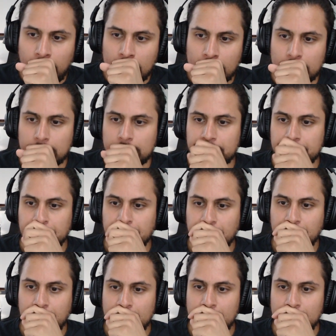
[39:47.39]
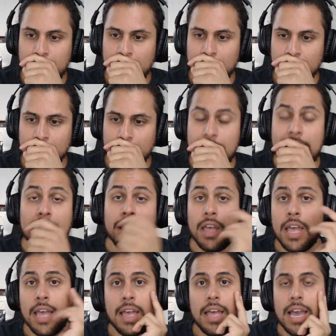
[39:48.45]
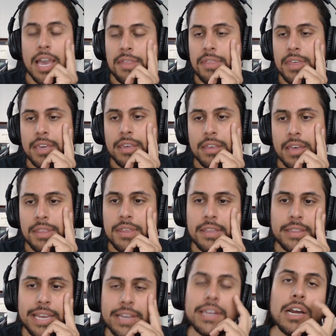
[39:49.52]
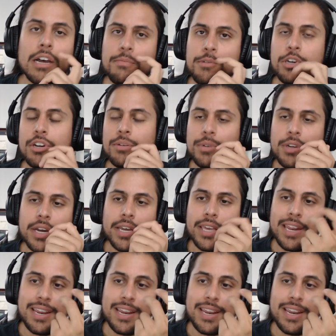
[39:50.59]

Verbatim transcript: but yeah, I think I think that can help you Kirby Rocket.